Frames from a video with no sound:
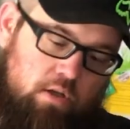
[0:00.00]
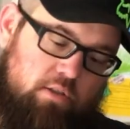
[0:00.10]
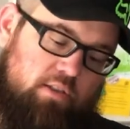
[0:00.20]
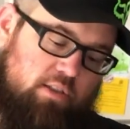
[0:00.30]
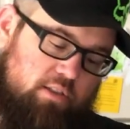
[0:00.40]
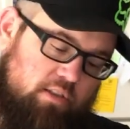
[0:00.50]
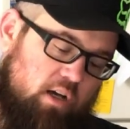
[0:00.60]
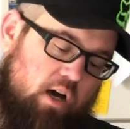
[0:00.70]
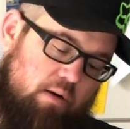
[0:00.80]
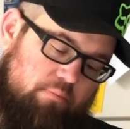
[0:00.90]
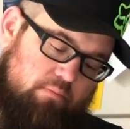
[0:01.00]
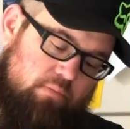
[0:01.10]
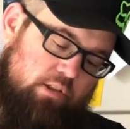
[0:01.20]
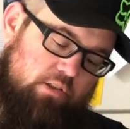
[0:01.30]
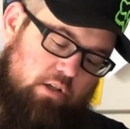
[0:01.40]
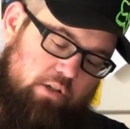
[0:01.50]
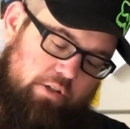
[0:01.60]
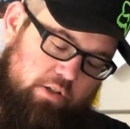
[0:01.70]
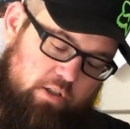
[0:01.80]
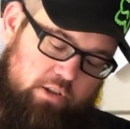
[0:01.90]
It says stop installing
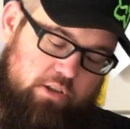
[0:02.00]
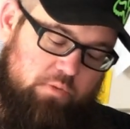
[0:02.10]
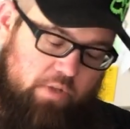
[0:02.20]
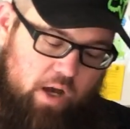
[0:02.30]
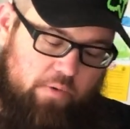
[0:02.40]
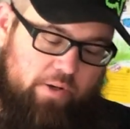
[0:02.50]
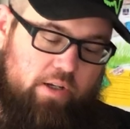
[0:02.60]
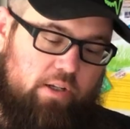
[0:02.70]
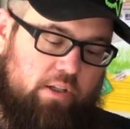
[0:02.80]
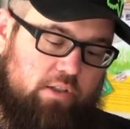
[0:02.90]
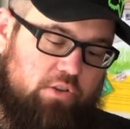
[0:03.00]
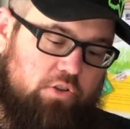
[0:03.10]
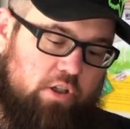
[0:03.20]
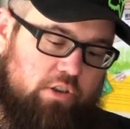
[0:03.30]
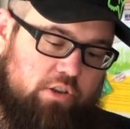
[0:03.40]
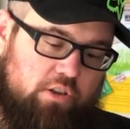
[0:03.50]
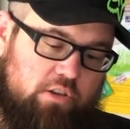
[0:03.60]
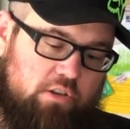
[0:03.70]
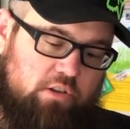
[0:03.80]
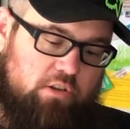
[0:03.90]
your clutches without reading the
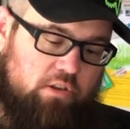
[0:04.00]
instructions.